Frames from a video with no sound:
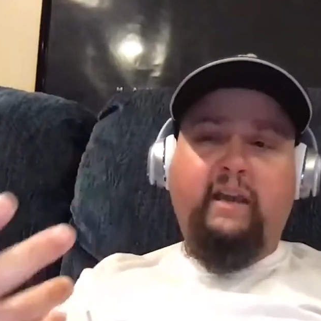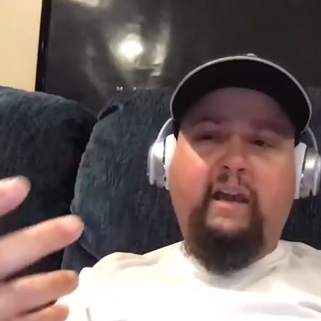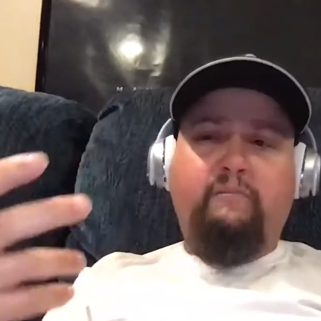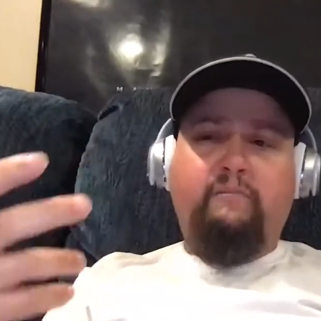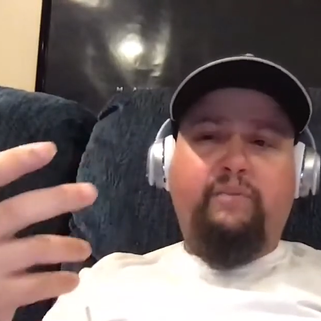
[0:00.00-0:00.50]

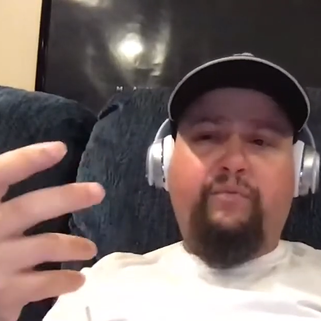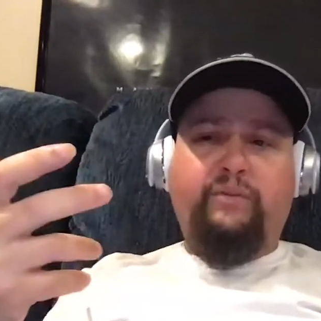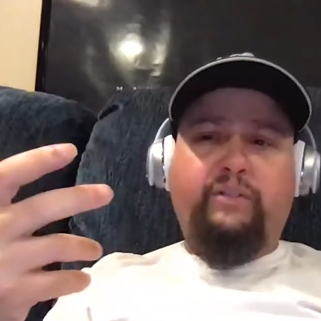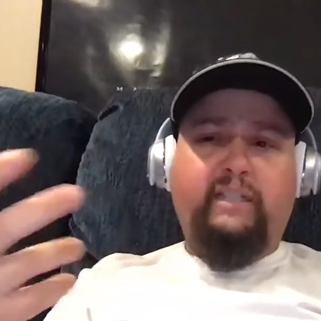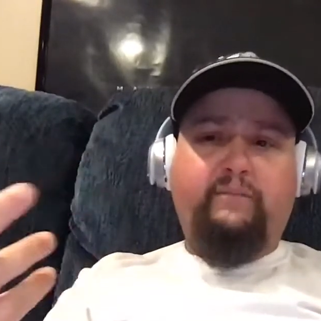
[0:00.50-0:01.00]
but there
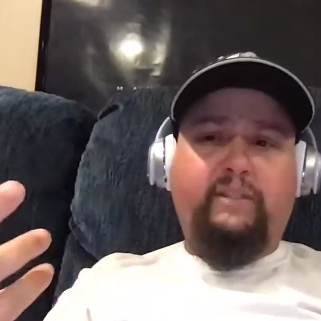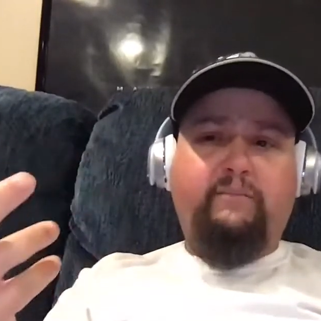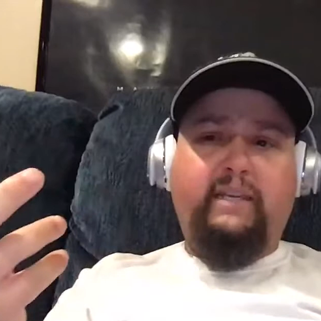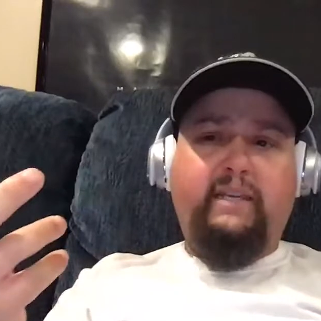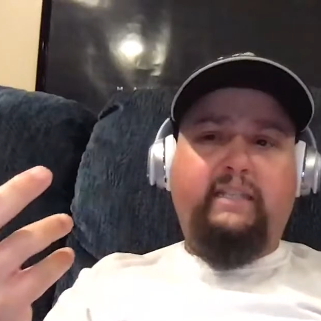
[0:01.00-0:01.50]
seems to be a
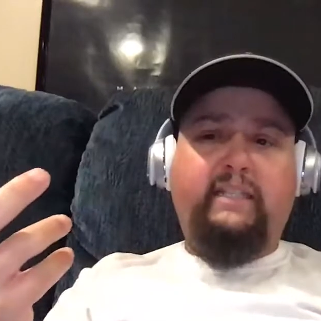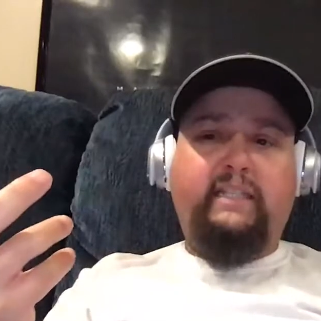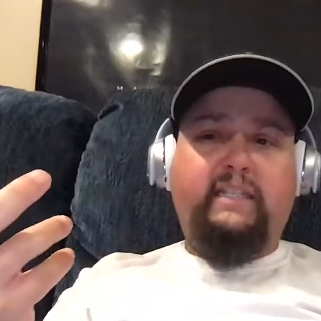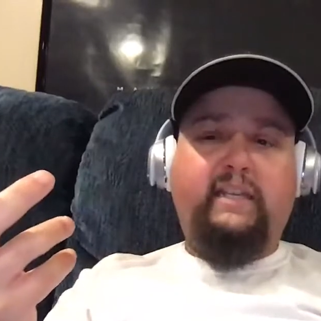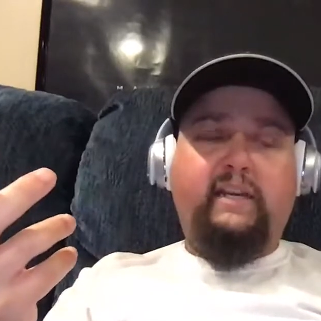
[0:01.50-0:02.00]

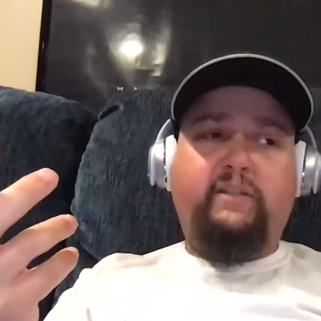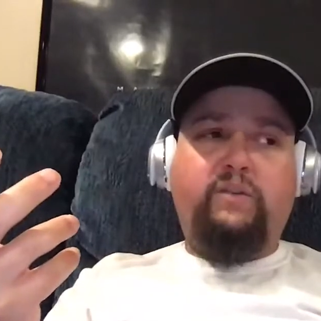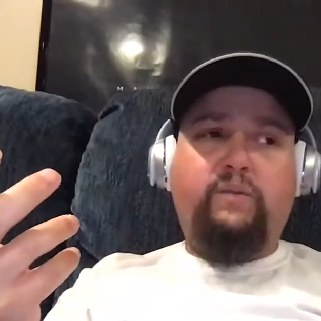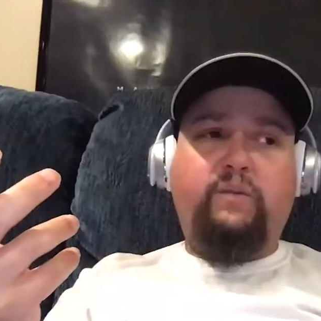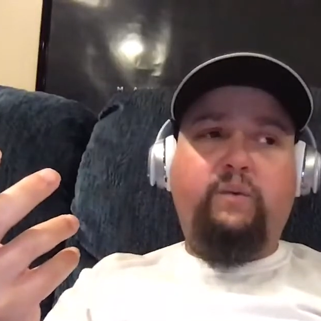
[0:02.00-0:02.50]
disconnect
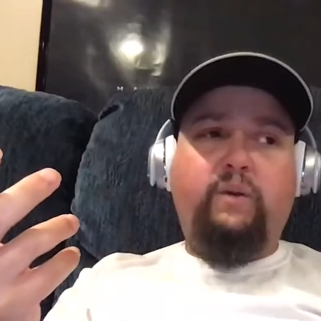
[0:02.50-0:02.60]
to